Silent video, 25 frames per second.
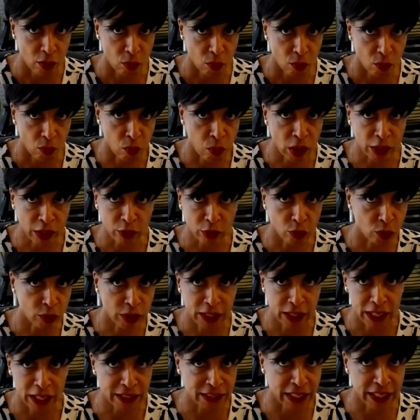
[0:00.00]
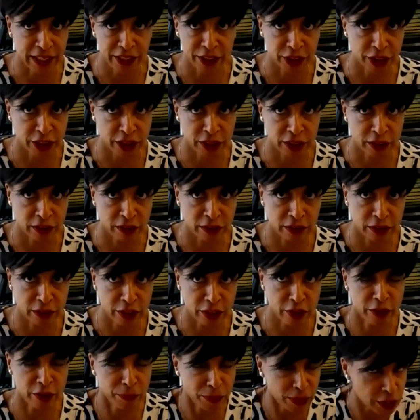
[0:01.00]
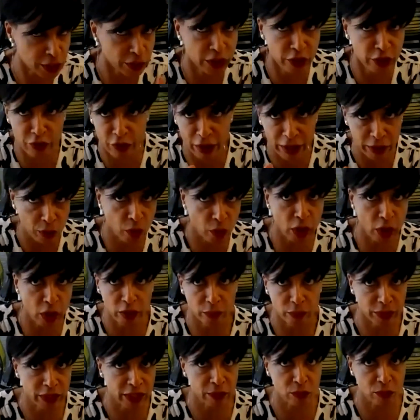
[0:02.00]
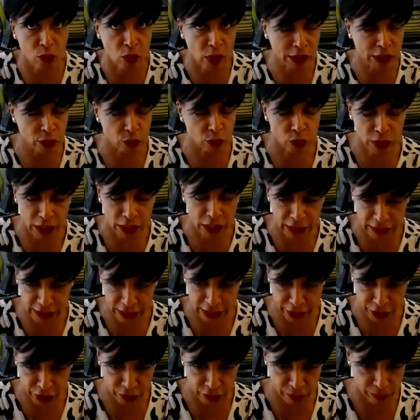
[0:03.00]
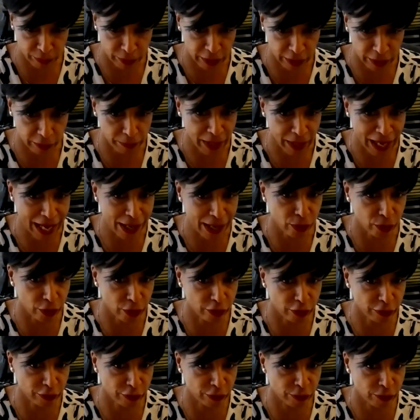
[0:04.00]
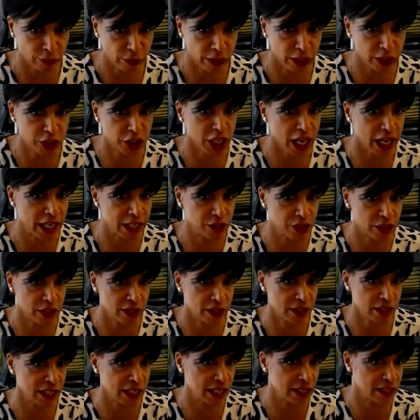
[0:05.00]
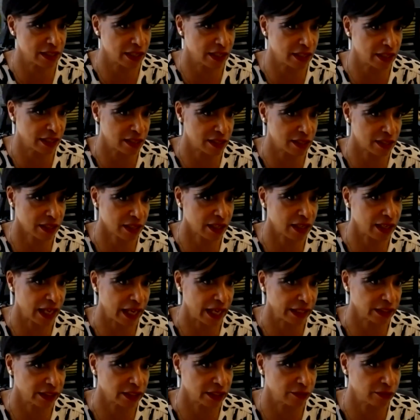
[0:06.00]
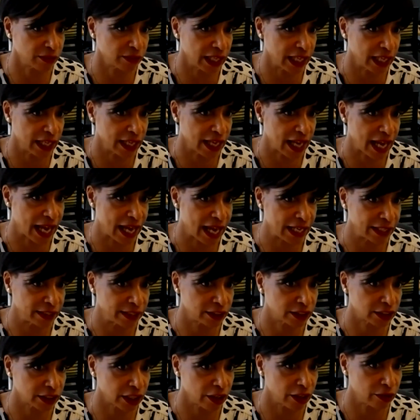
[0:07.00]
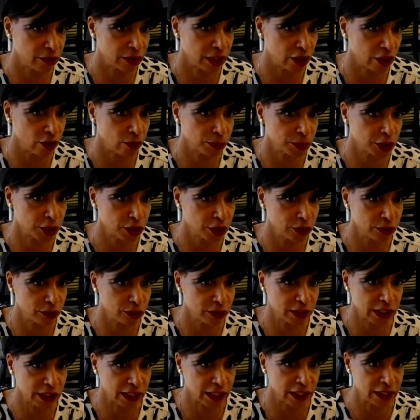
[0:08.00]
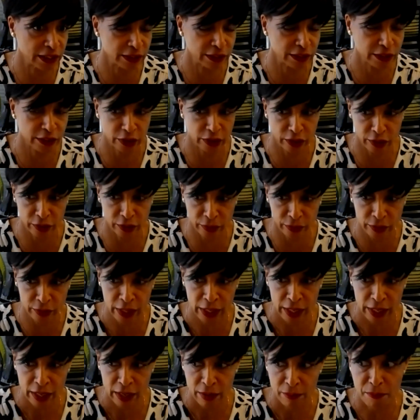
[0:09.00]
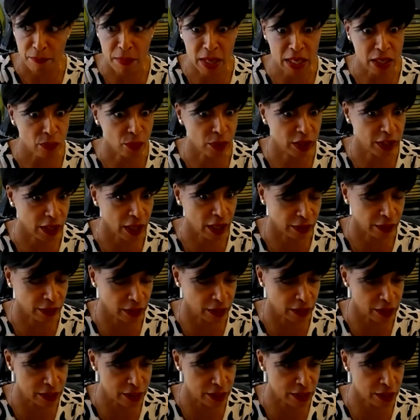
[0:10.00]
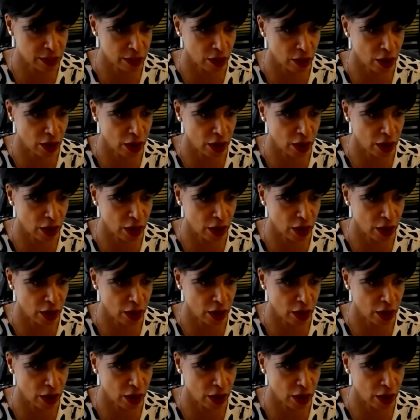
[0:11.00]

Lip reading: one organisation, you can be doing great work within one organisation, but the power of the change that's needed is collectively. And so the opportunity to meet with others